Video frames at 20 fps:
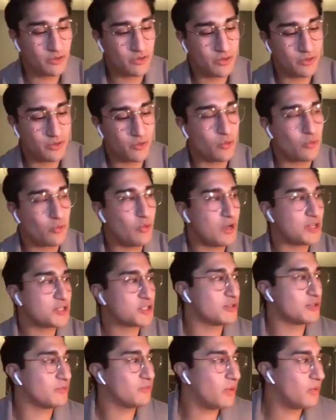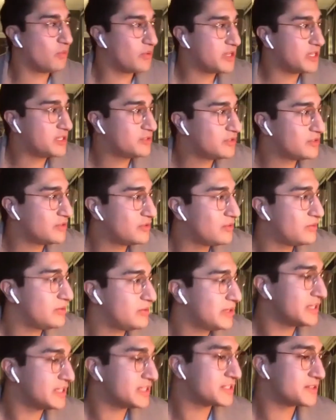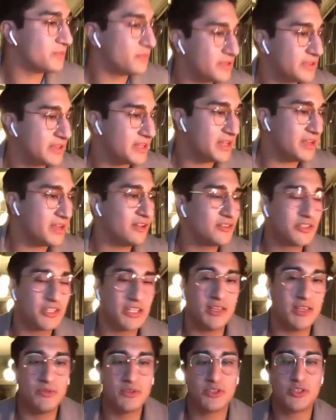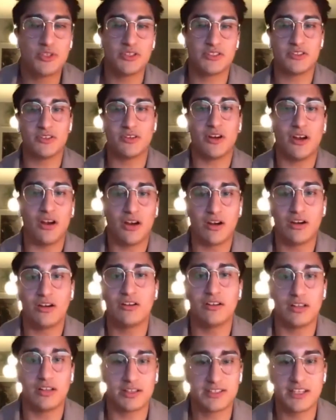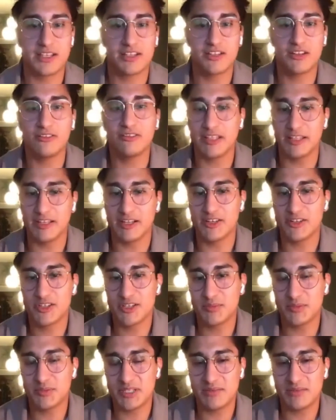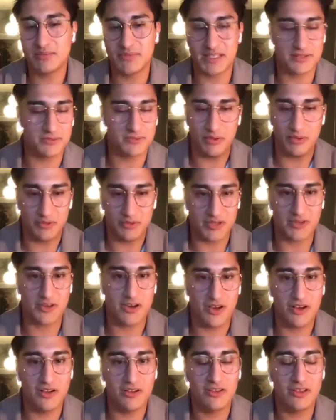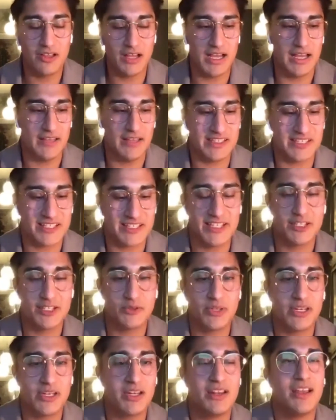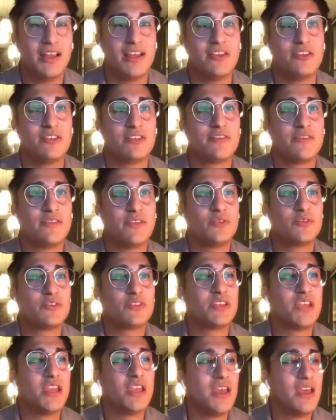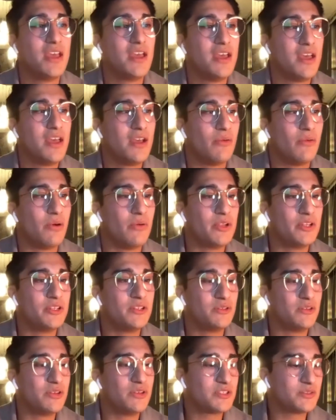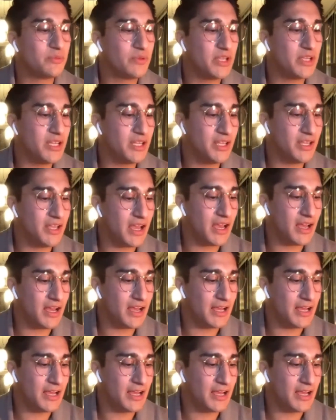good question. What we do is with ELT, which is our executive leadership team, that's what we call the C-suite at US Foods. What we do is we